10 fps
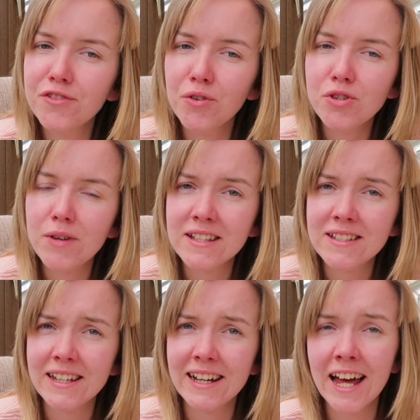photo
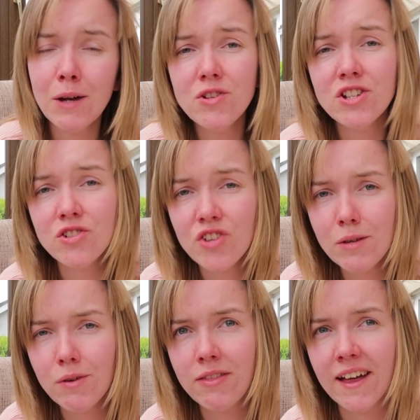editing and I would
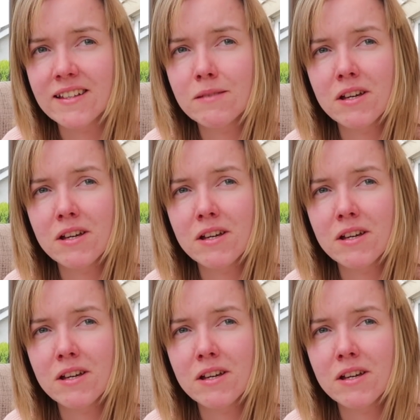agree with this